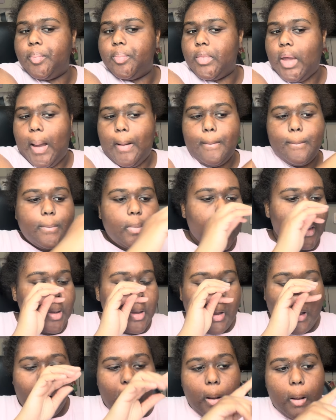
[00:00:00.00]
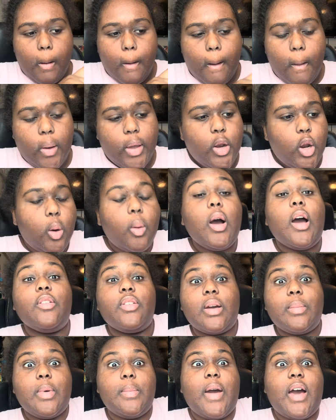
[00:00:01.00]
Yeah. Oh wait, no, I
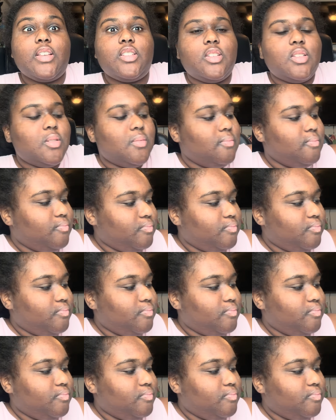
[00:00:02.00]
forgot my patches.